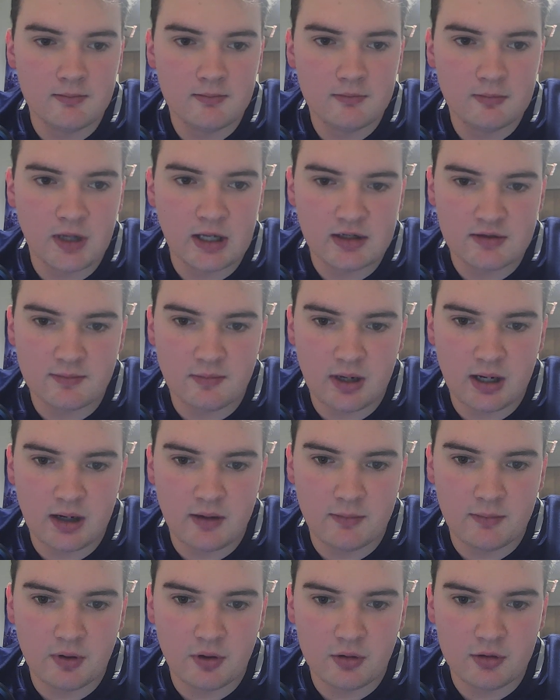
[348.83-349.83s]
That's my
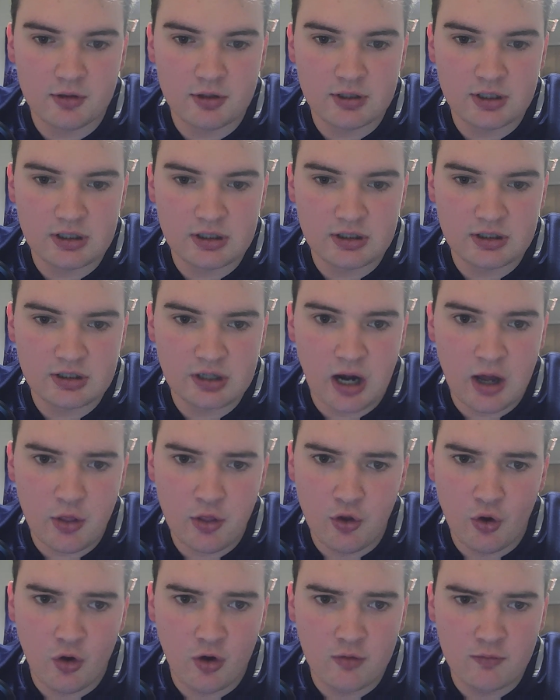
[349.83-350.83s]
apologies. I
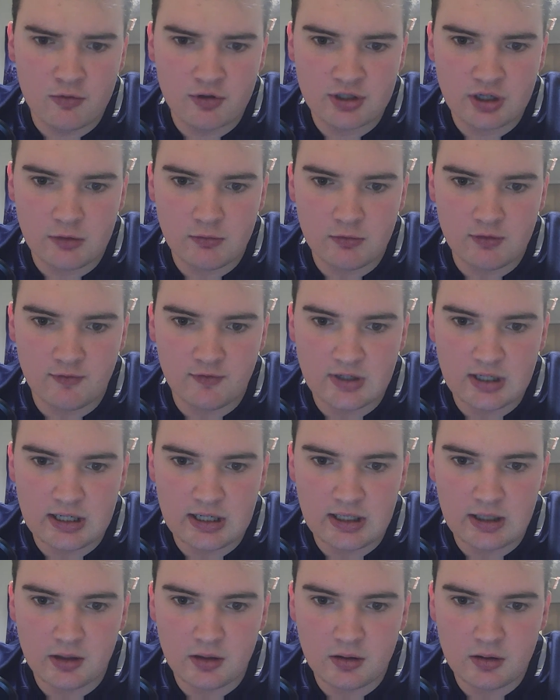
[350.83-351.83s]
thought it was out of
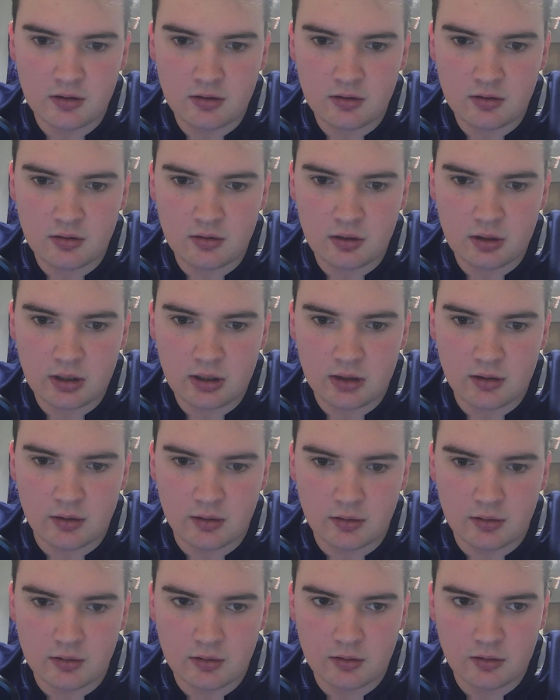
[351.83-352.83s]
date and
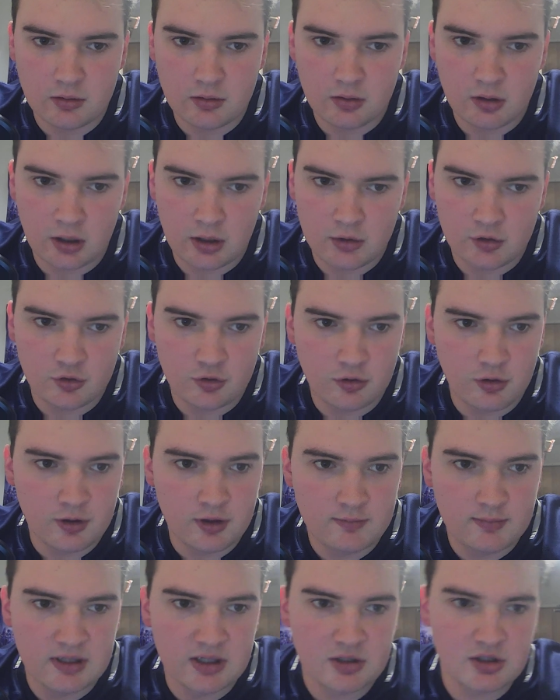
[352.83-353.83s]
I knew that there'd
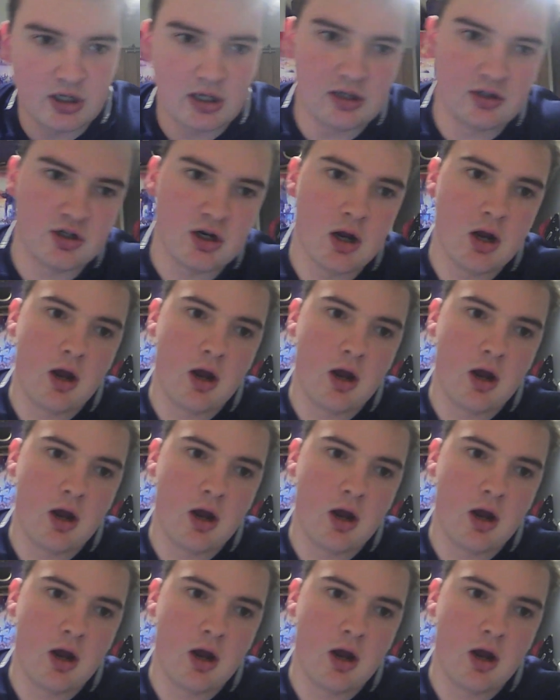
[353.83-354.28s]
been a change.